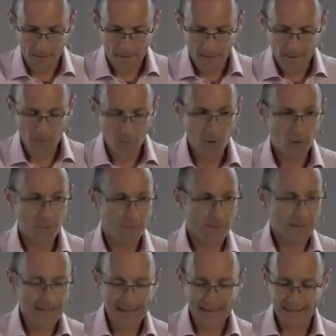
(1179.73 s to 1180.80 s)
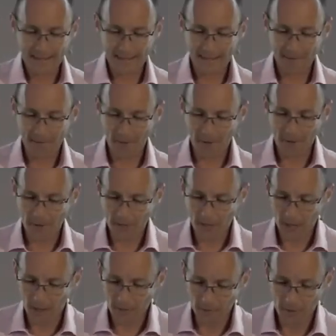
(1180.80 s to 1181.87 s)
The word blessed is one of those
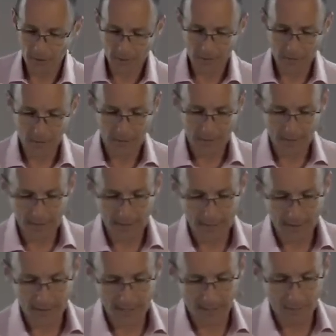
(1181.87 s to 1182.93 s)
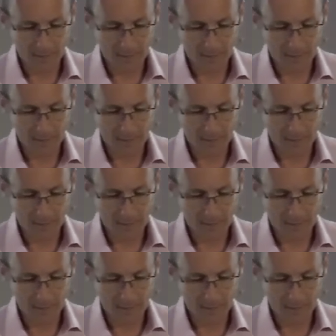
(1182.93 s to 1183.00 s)
hard words to pin down, isn't it?